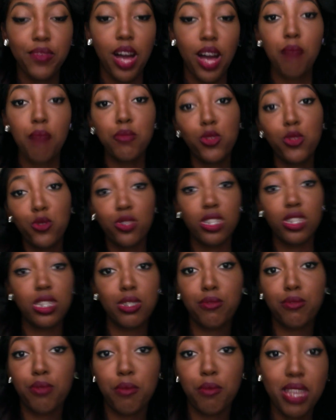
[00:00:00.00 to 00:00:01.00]
I'm doing
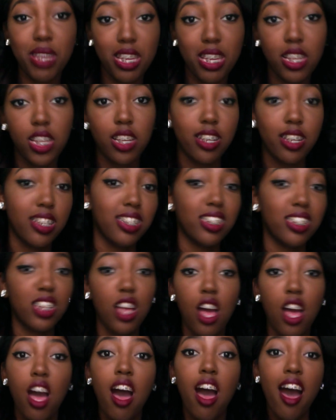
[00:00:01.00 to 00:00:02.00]
this for me because
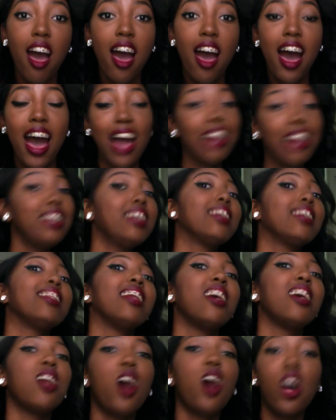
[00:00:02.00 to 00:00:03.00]
I need to
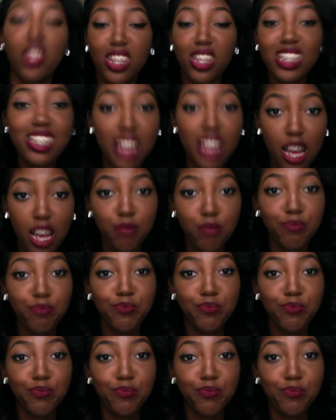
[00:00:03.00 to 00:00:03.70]
let all this out.